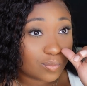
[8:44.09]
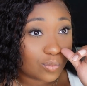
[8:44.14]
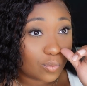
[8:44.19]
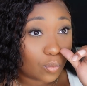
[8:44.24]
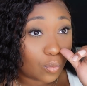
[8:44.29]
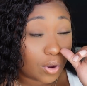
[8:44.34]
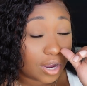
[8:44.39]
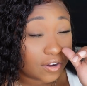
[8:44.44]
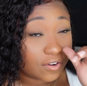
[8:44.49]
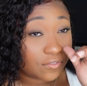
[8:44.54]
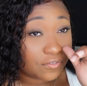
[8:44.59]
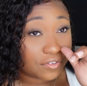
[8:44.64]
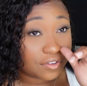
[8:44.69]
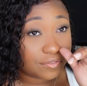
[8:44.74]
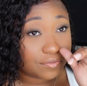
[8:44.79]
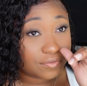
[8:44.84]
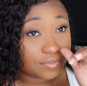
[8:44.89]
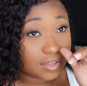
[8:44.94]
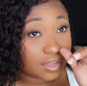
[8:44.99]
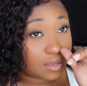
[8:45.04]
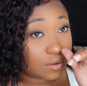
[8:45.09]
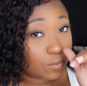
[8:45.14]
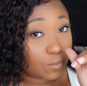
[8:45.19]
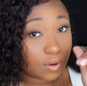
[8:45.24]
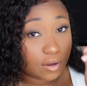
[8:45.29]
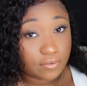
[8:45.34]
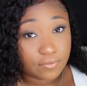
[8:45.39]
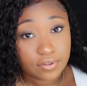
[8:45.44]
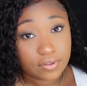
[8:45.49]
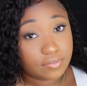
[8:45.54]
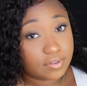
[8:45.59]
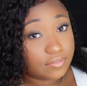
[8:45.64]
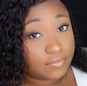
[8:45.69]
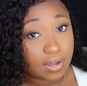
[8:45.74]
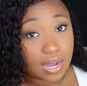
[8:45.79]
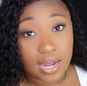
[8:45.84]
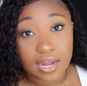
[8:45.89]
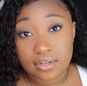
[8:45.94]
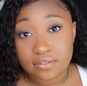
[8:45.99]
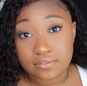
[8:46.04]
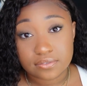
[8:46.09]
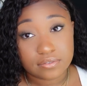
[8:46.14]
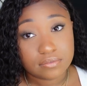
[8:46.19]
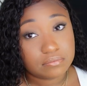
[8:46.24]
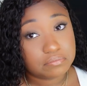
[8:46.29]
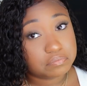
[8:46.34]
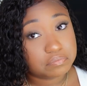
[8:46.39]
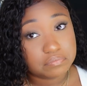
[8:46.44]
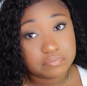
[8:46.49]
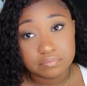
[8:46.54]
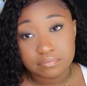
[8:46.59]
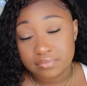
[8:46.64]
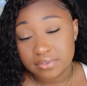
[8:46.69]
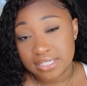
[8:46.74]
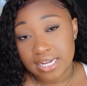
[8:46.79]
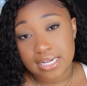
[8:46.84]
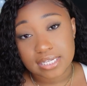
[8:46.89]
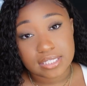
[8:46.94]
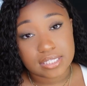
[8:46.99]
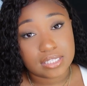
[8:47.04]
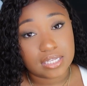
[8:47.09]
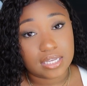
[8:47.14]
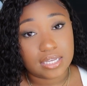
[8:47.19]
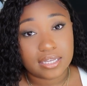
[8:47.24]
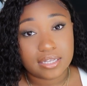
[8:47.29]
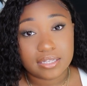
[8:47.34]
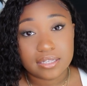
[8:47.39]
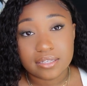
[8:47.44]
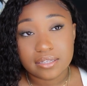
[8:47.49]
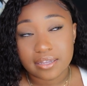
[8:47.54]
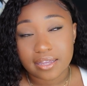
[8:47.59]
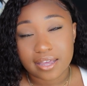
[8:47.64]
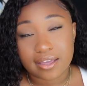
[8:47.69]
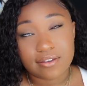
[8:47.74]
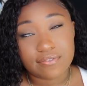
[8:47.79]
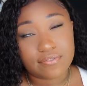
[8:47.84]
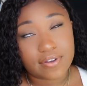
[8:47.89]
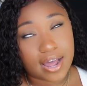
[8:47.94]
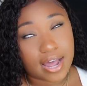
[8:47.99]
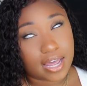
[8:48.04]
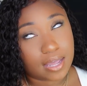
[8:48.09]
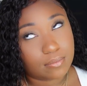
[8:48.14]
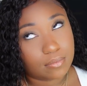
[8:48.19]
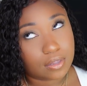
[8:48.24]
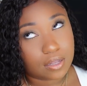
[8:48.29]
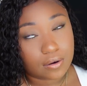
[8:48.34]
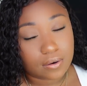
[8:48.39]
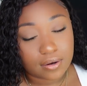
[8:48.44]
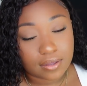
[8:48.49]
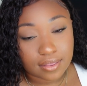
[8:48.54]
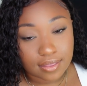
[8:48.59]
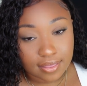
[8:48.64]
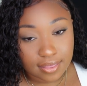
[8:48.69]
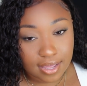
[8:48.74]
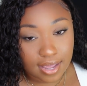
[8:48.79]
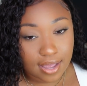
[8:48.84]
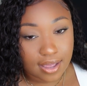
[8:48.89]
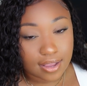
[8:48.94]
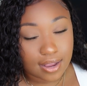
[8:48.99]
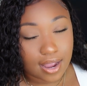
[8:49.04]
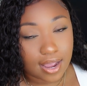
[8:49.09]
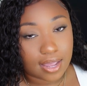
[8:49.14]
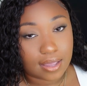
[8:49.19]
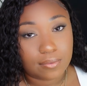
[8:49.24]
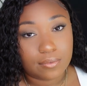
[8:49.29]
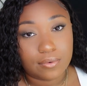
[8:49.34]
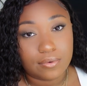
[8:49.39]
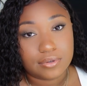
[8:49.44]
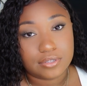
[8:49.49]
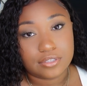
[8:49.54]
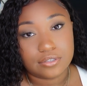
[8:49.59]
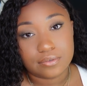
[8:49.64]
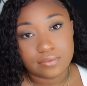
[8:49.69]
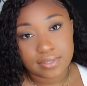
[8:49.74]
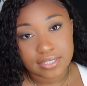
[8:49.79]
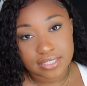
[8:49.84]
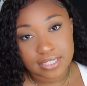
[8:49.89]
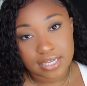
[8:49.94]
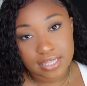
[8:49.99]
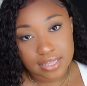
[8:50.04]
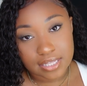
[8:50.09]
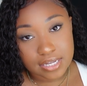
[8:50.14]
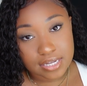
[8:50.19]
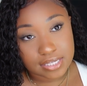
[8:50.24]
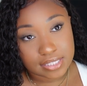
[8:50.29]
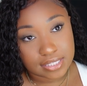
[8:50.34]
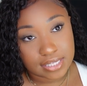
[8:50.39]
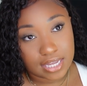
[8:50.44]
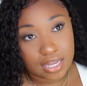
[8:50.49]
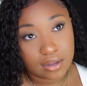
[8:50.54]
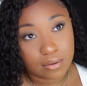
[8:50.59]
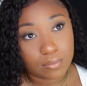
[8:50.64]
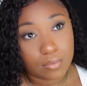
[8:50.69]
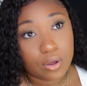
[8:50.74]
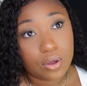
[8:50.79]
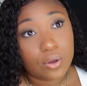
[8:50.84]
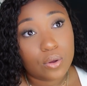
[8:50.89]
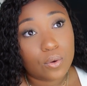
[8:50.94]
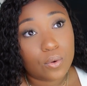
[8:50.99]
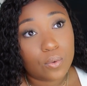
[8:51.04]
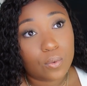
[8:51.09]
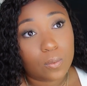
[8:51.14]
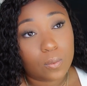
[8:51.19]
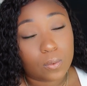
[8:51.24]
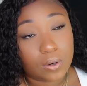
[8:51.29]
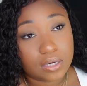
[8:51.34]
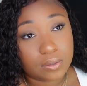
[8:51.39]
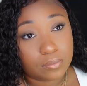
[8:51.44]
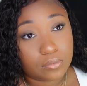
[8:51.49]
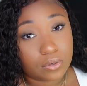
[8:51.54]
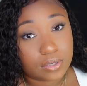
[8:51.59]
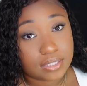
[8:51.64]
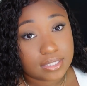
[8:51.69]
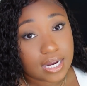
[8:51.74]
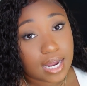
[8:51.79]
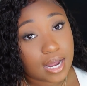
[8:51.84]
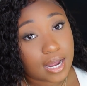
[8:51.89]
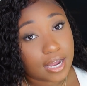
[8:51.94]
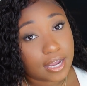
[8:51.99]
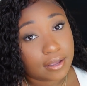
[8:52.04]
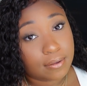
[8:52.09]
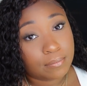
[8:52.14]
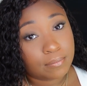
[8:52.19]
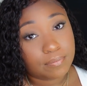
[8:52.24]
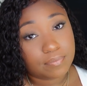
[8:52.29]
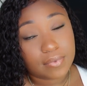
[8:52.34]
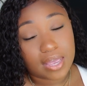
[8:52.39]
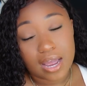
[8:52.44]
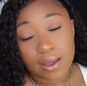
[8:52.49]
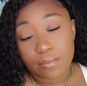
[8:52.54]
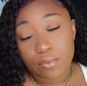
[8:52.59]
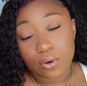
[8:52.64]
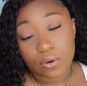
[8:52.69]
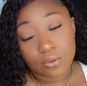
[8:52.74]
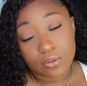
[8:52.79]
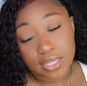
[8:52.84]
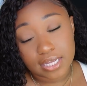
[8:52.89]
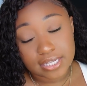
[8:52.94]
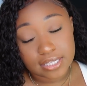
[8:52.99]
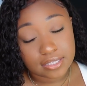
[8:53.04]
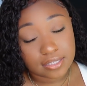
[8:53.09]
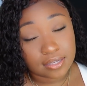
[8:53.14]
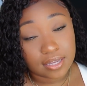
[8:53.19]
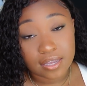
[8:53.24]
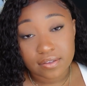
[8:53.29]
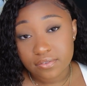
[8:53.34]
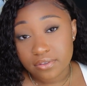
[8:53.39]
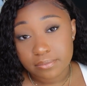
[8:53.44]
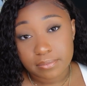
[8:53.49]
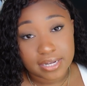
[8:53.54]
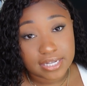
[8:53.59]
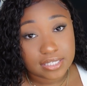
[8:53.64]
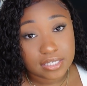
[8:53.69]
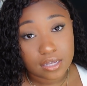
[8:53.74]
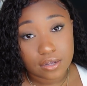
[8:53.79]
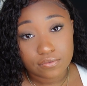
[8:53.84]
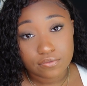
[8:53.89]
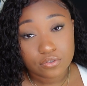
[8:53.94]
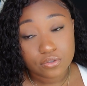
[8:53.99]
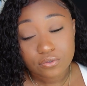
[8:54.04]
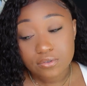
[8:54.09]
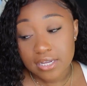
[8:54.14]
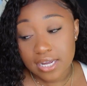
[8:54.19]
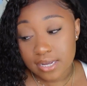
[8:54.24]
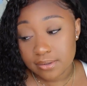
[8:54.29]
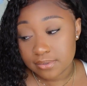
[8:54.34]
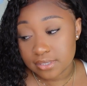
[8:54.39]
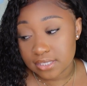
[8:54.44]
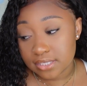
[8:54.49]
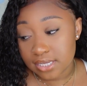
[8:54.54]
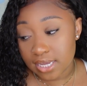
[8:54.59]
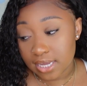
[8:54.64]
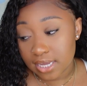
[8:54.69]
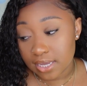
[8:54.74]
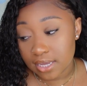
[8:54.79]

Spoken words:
150, 155. That's it. If I am lower than that, I am going to retake the exam one more time. I'm only giving myself 2 times to take